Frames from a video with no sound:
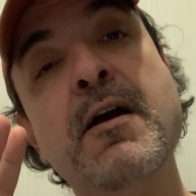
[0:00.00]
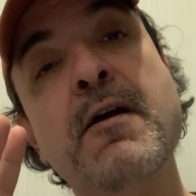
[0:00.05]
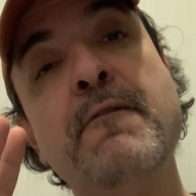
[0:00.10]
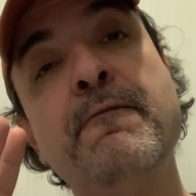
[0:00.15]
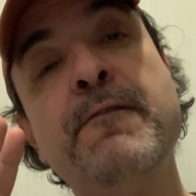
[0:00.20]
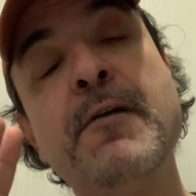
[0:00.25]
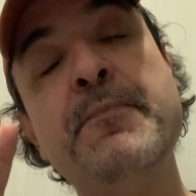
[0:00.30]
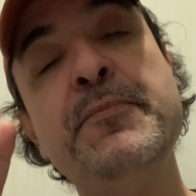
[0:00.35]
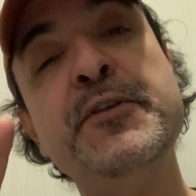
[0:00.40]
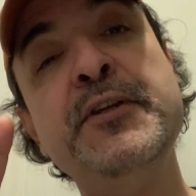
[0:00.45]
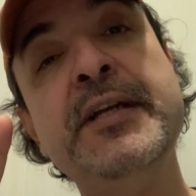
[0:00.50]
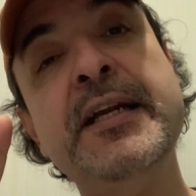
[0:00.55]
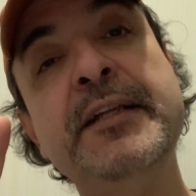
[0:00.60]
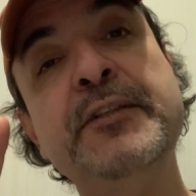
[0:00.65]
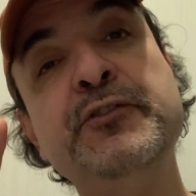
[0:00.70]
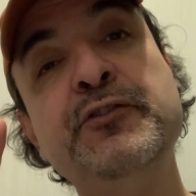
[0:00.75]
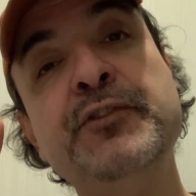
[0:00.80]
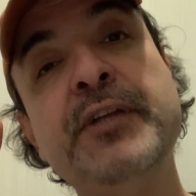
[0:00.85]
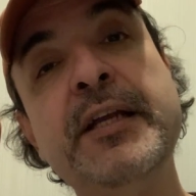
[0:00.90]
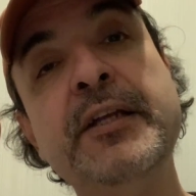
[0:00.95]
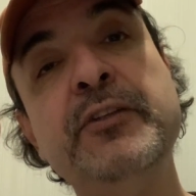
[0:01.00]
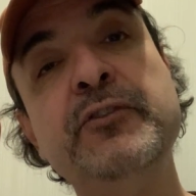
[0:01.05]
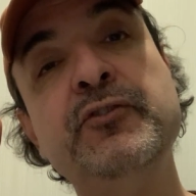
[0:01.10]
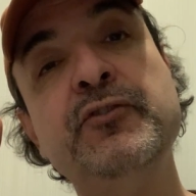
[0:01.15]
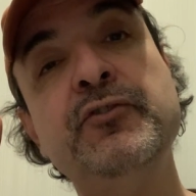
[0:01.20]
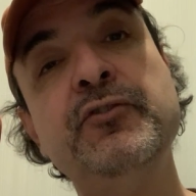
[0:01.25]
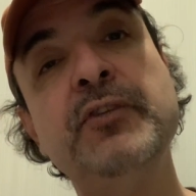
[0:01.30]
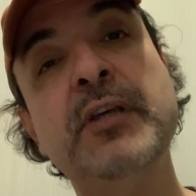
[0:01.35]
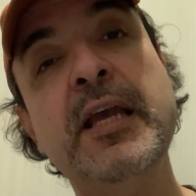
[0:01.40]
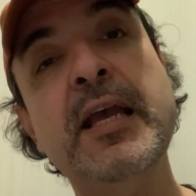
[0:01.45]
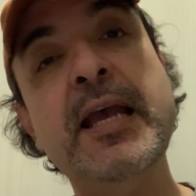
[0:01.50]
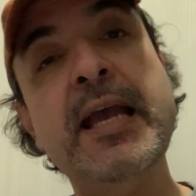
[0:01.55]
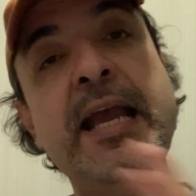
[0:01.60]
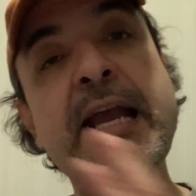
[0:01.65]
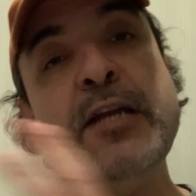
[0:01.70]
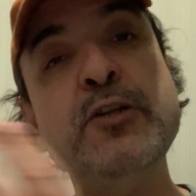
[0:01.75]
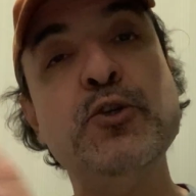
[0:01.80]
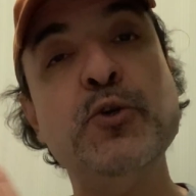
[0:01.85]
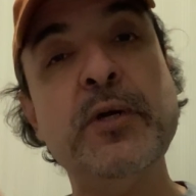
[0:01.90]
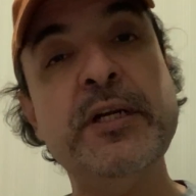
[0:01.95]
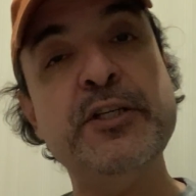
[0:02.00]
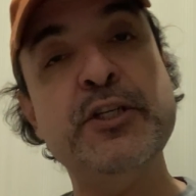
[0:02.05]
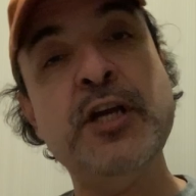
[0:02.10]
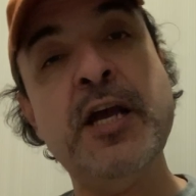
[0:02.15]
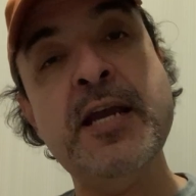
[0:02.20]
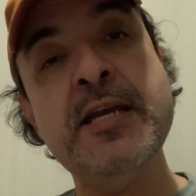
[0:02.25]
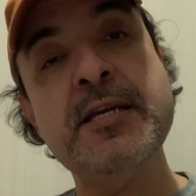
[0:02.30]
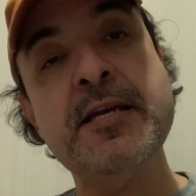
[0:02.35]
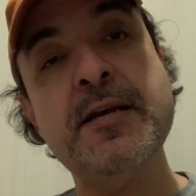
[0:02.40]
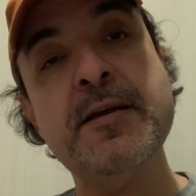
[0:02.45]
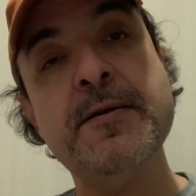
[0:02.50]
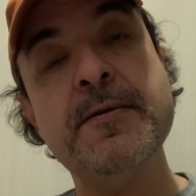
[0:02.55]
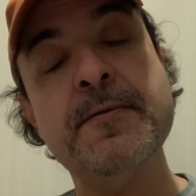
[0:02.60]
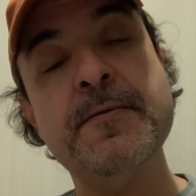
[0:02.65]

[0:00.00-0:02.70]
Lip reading: from the United States and join China?